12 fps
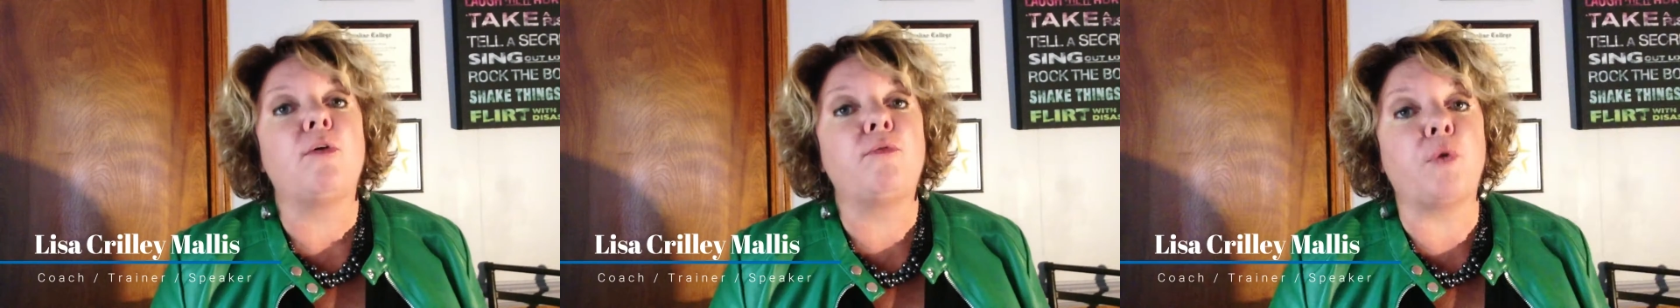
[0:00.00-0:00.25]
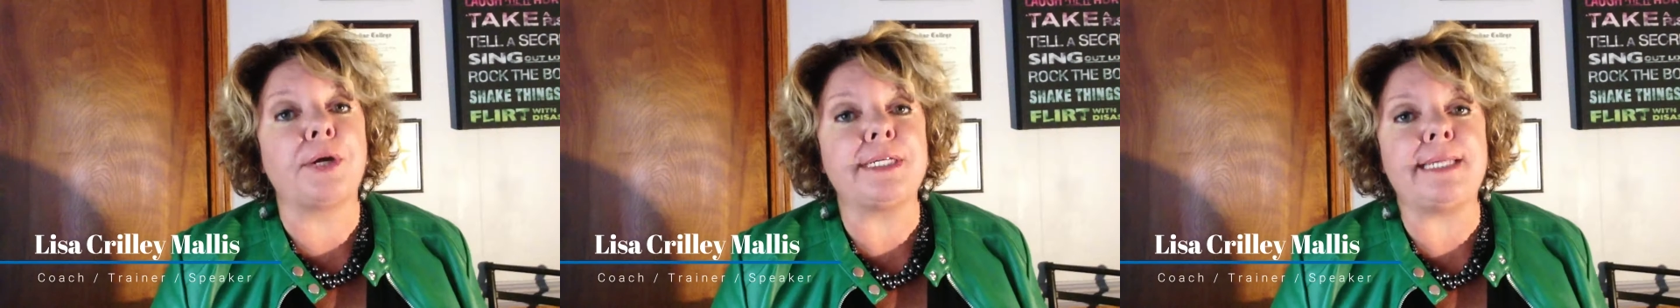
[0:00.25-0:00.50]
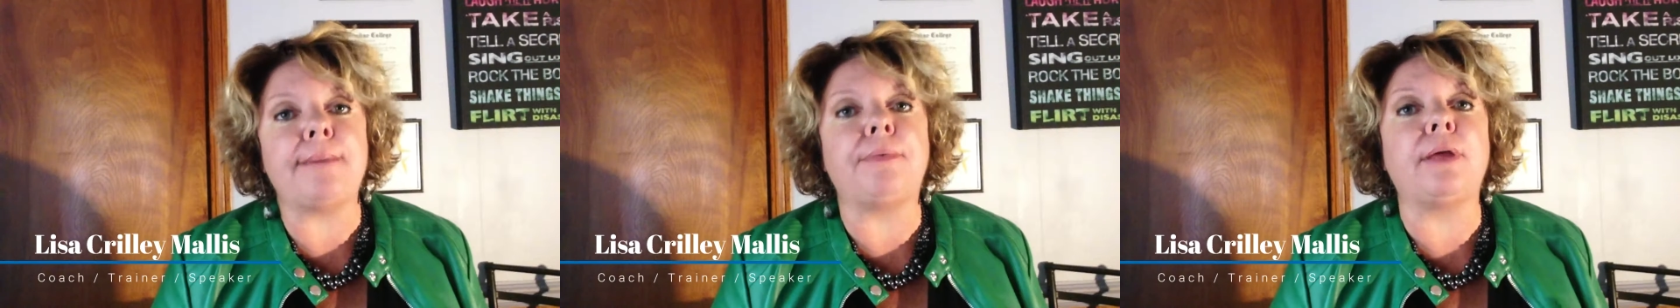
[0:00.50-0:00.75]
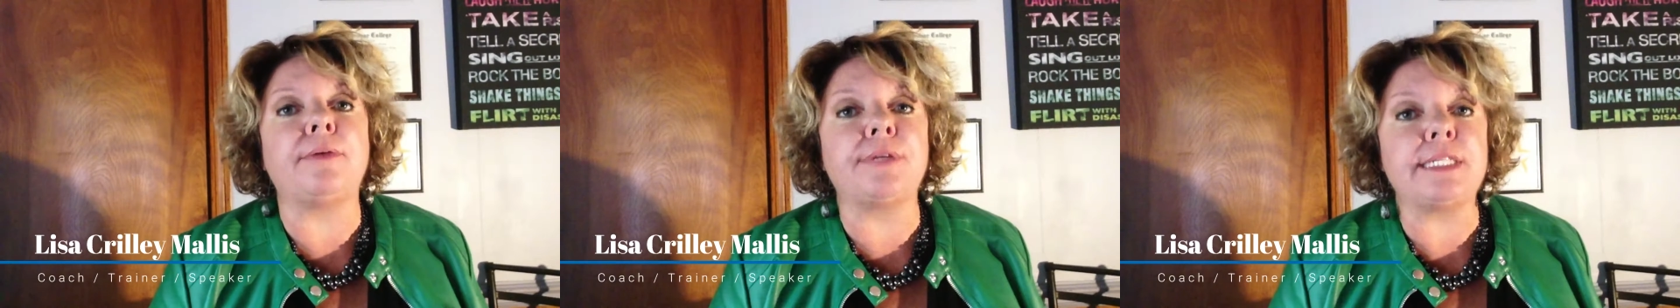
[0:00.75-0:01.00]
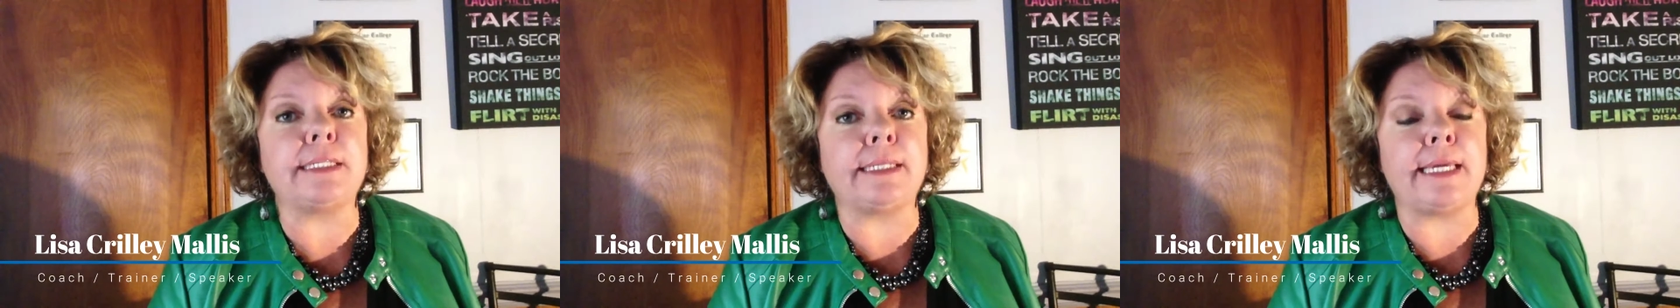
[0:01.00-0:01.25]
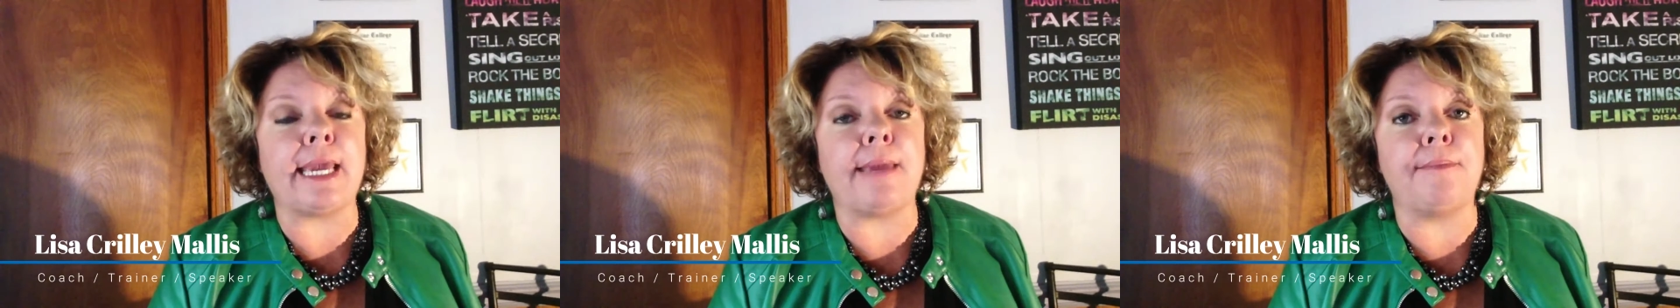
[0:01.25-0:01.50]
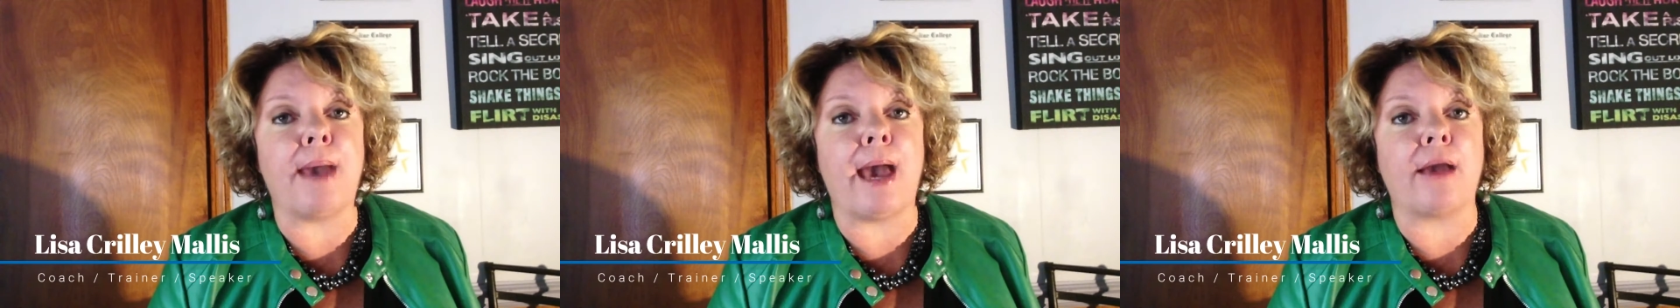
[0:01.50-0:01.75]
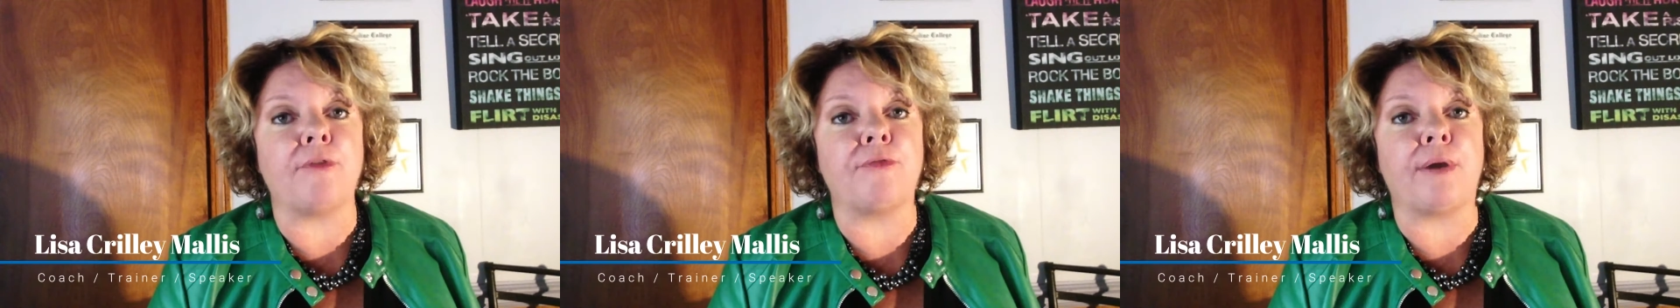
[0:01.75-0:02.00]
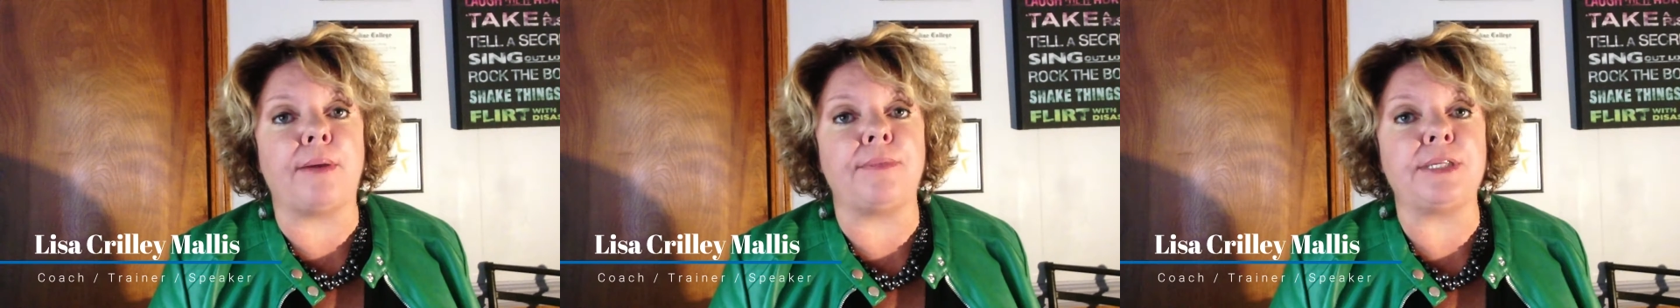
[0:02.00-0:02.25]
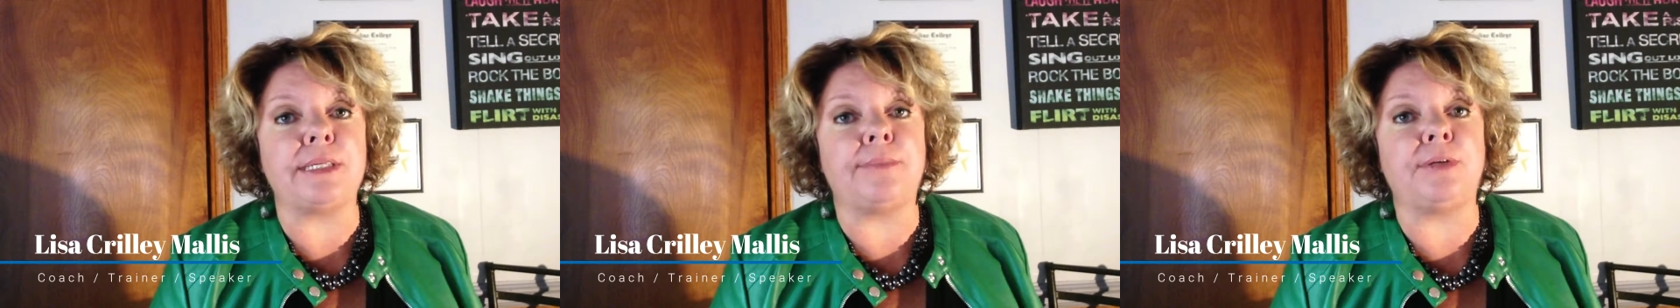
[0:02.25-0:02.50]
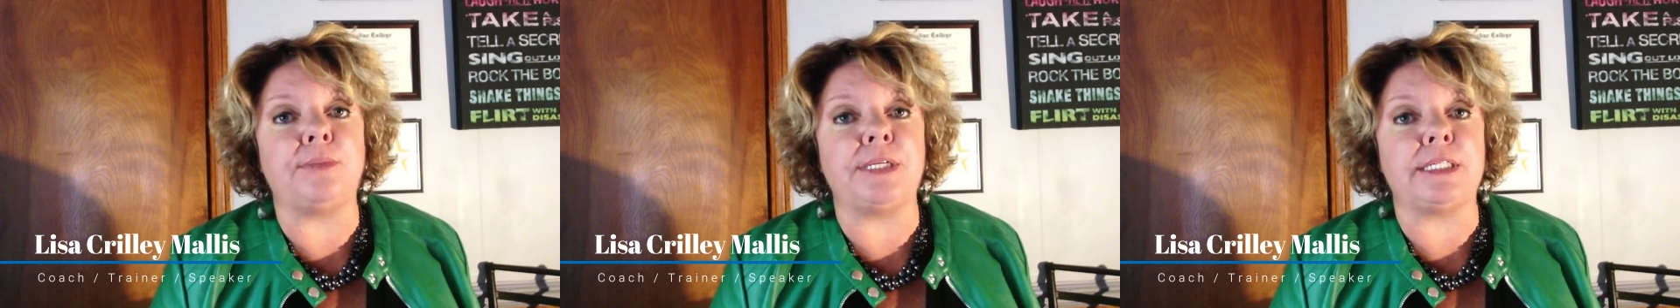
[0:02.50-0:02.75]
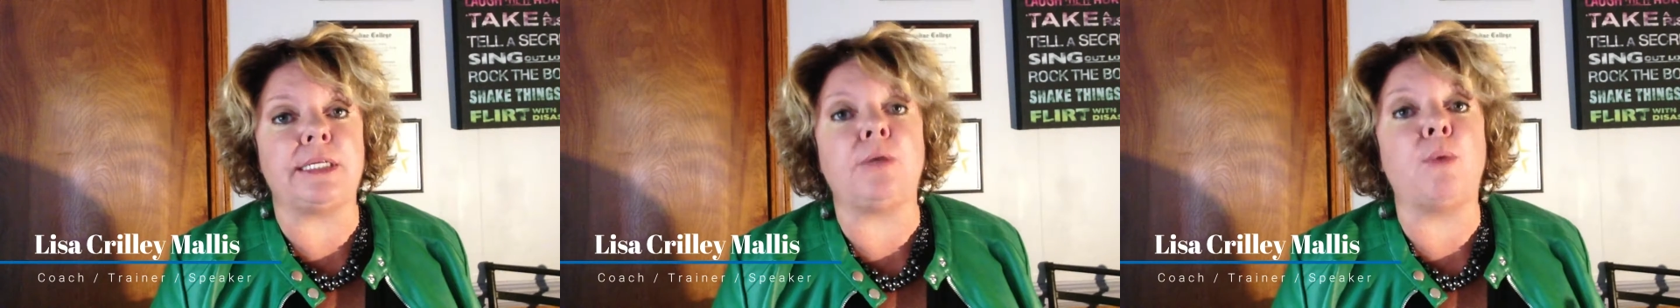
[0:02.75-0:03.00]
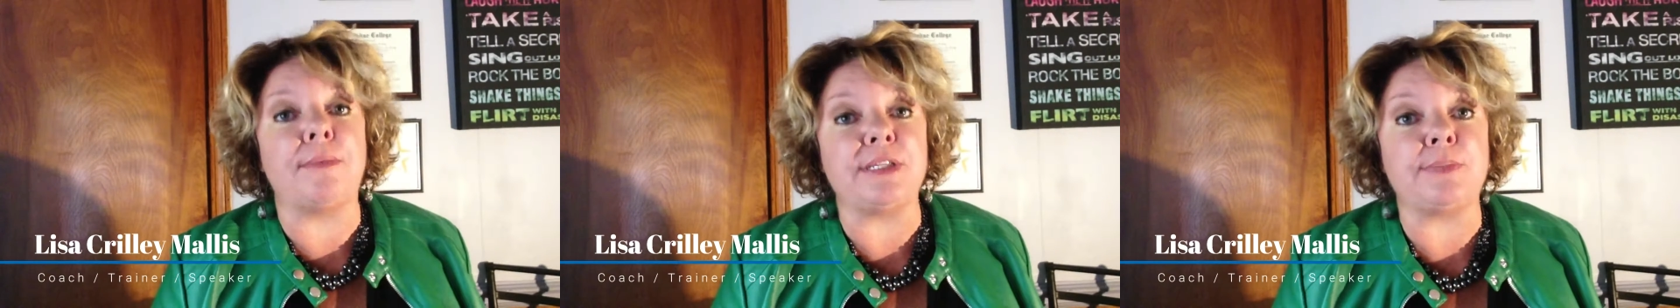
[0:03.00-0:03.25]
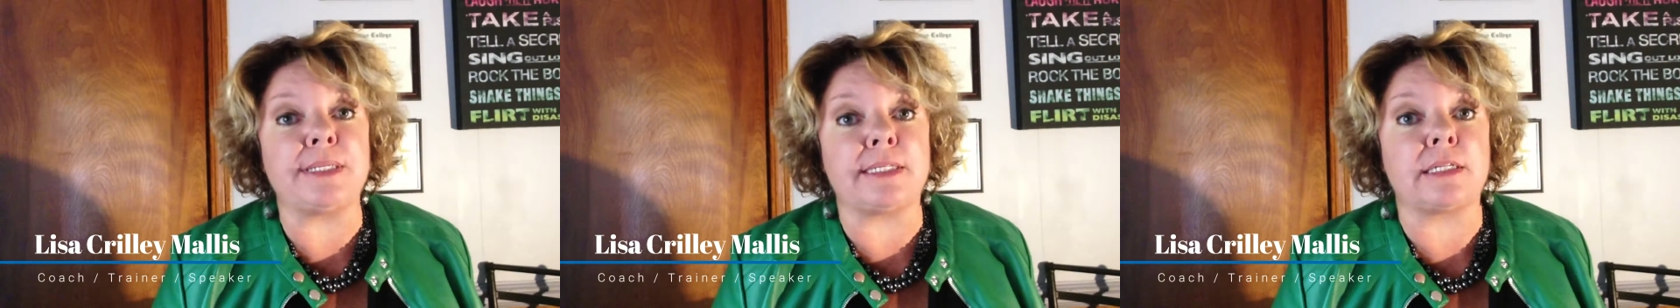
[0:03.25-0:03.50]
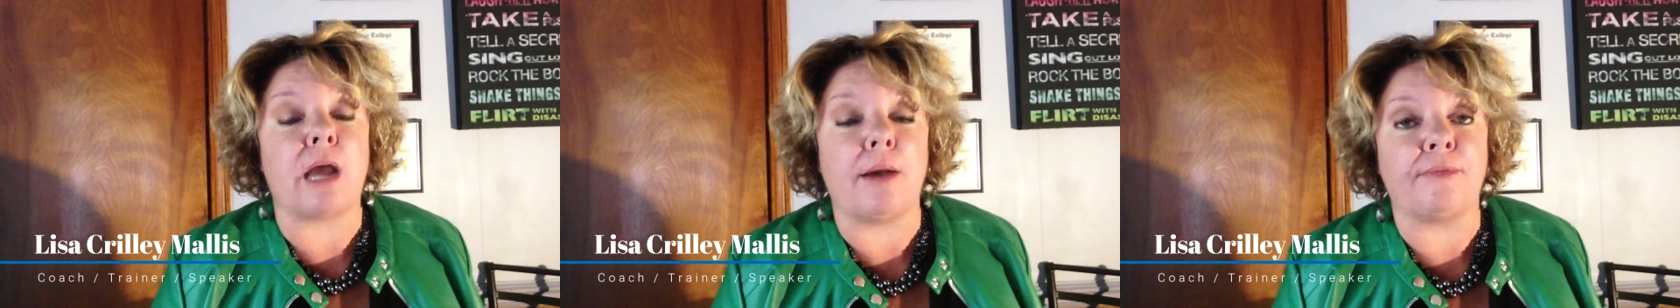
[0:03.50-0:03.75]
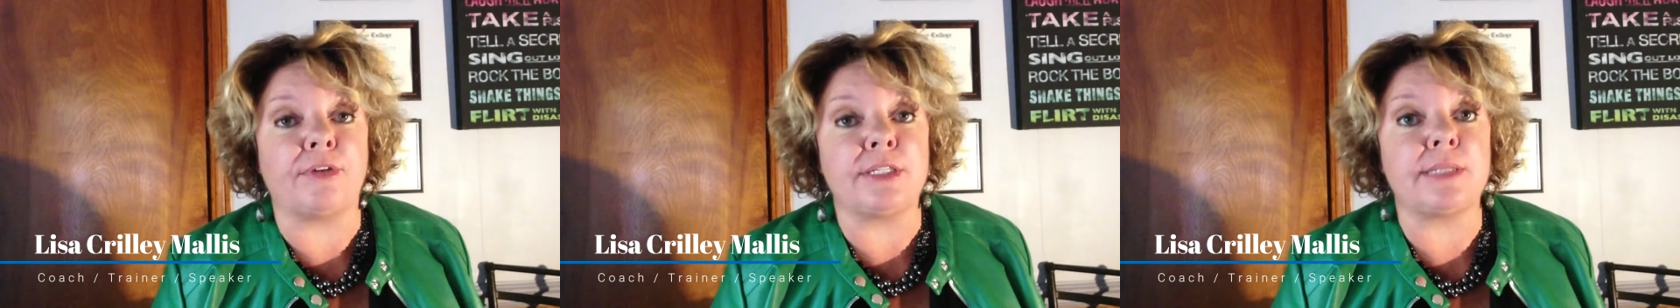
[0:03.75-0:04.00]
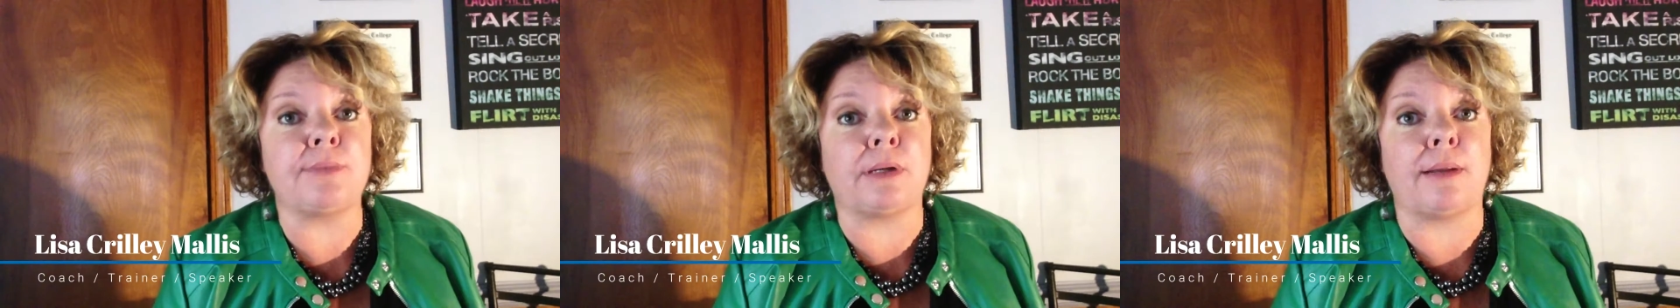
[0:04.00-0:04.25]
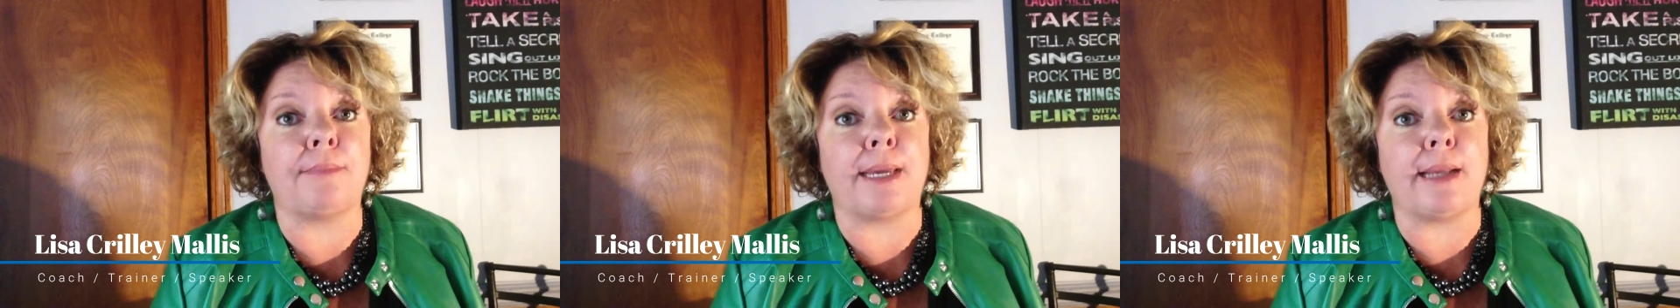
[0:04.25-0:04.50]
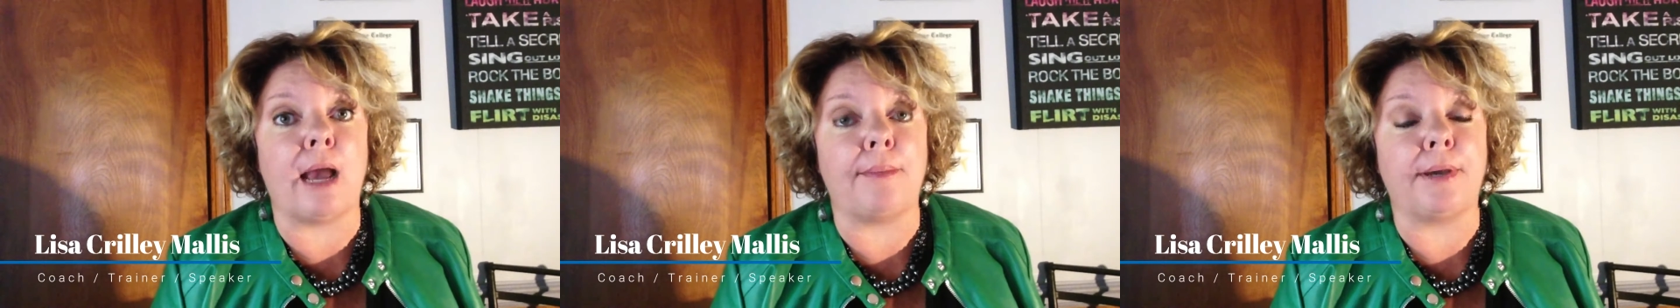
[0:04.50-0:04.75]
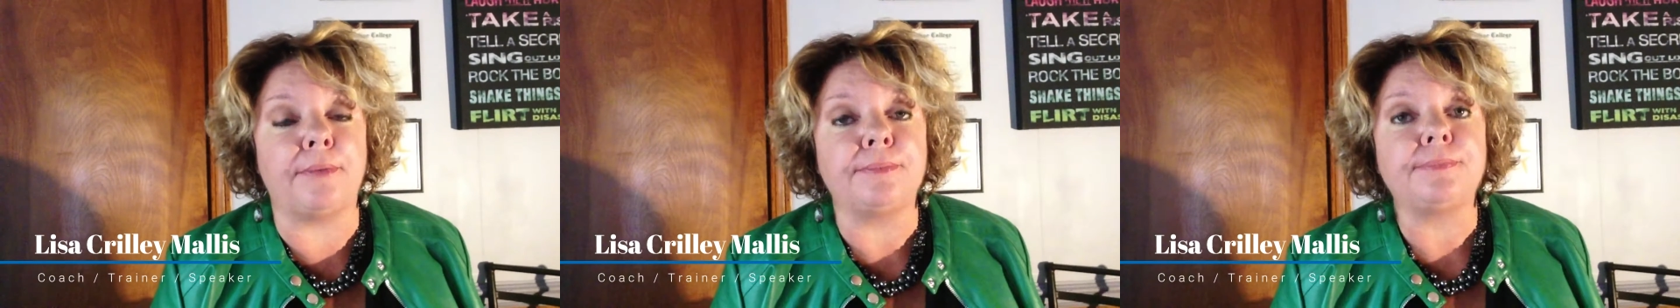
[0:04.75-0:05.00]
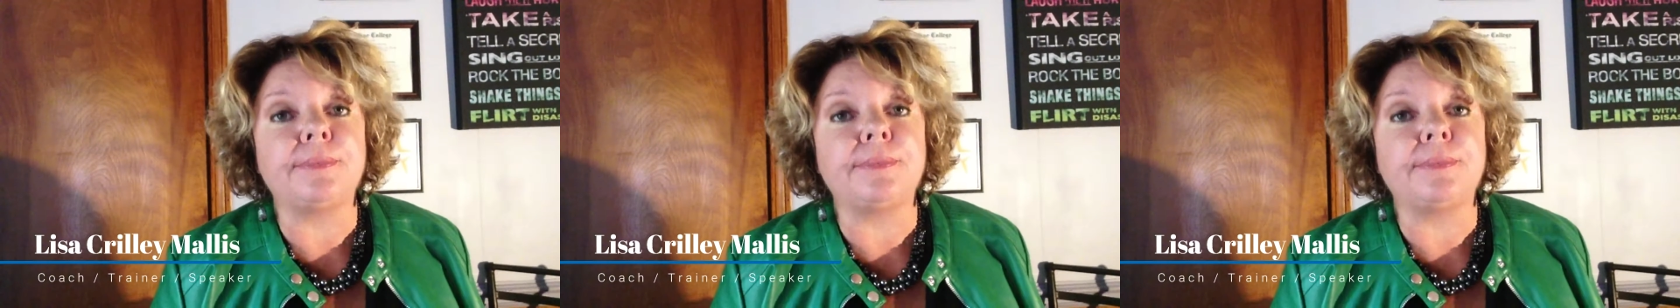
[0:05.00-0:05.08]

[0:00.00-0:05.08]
For example, I recently came back from the WBC Women's Business Conference, it's put on by NAWBO,